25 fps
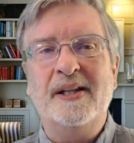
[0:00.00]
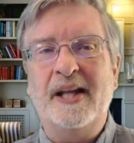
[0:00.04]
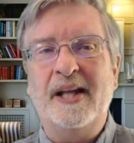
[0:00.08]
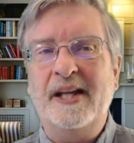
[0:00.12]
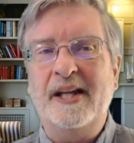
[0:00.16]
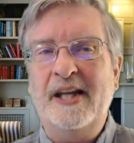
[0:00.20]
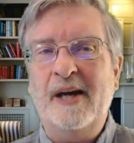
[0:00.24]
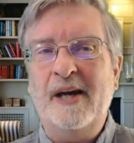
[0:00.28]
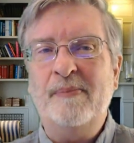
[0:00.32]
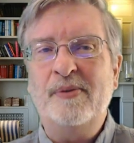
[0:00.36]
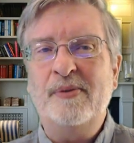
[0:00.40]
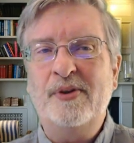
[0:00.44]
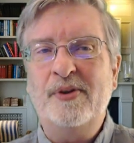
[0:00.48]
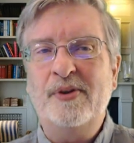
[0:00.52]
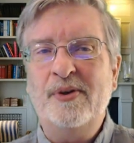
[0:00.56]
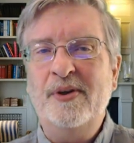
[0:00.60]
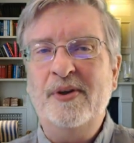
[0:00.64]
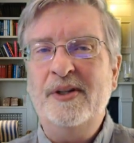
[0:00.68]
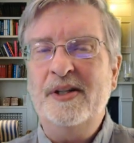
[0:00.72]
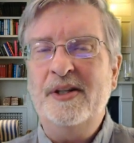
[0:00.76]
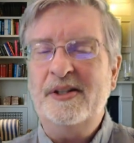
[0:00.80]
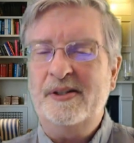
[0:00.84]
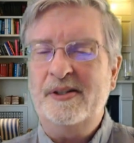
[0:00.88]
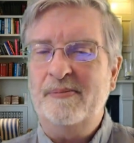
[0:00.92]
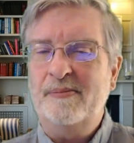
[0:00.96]
They kept
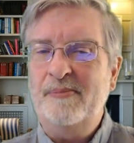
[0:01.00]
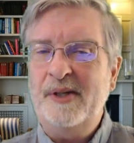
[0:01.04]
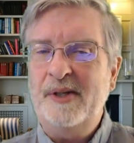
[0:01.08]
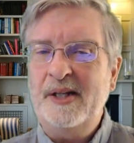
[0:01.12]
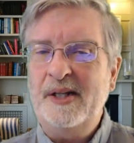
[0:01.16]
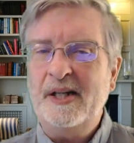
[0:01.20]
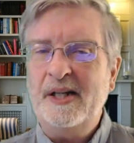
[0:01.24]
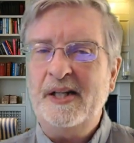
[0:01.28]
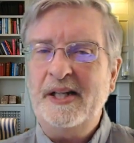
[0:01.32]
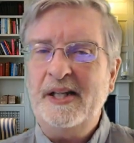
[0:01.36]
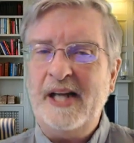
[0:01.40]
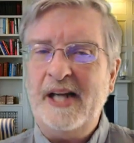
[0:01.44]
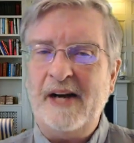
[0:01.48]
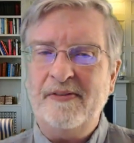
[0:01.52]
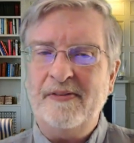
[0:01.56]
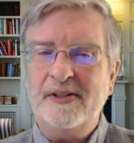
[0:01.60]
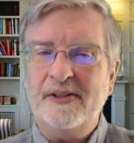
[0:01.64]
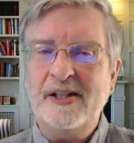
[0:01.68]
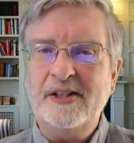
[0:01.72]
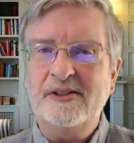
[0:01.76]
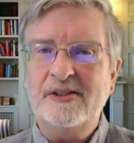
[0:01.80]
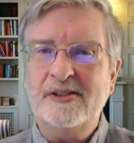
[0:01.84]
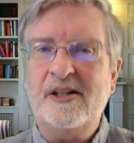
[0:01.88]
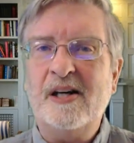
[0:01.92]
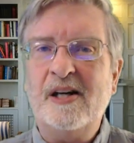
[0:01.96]
doing this immediately after
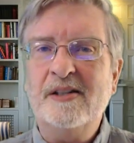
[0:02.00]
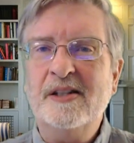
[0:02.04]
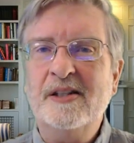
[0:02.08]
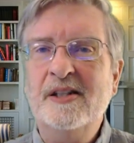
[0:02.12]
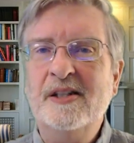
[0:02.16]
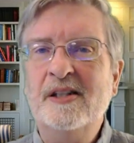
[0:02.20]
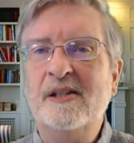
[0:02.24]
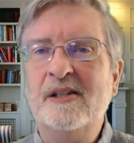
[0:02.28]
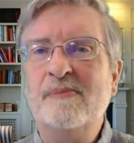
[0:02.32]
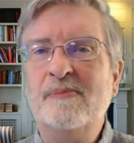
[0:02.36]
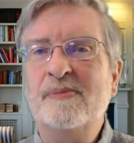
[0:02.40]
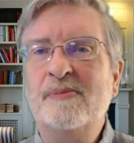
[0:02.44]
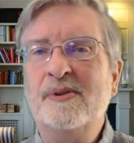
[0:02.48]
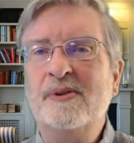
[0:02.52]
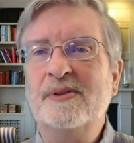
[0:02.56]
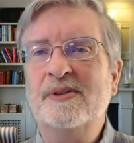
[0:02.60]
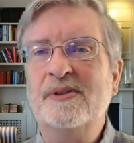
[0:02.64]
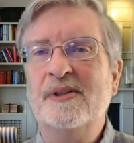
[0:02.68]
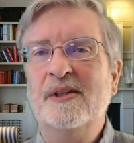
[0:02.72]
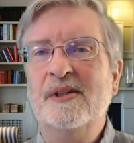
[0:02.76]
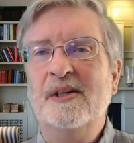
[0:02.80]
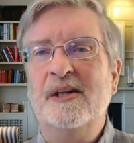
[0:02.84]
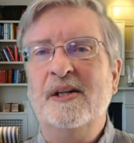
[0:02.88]
they saw the numbers,